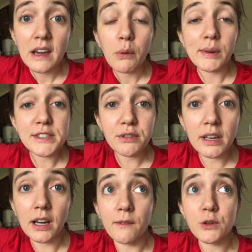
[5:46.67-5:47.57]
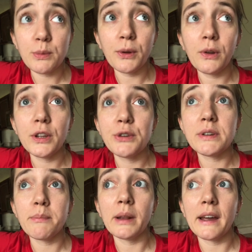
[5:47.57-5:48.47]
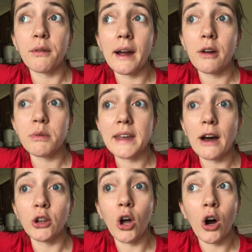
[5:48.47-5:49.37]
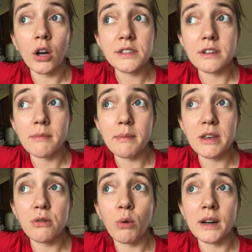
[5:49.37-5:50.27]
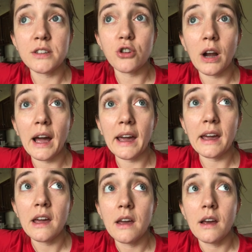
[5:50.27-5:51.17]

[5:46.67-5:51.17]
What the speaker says: Once you get comfortable, you can play around with how long. So maybe you want to try